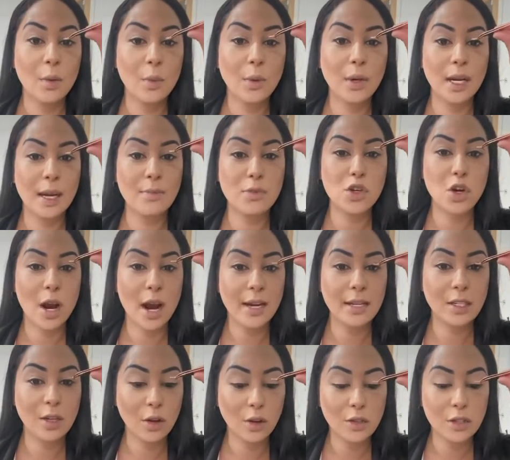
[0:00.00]
when I'm
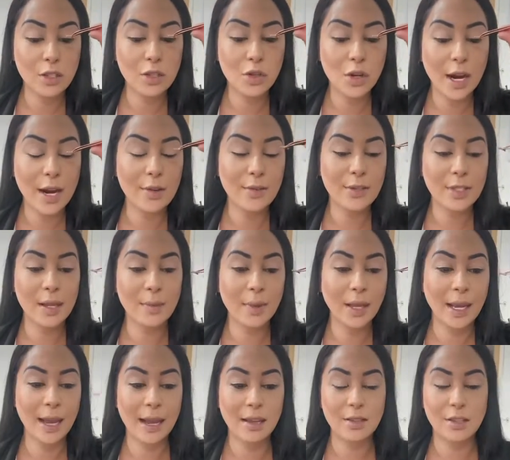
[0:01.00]
trying to concentrate on
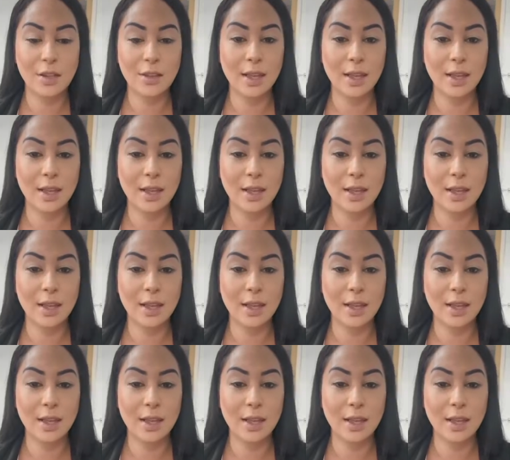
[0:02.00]
something else.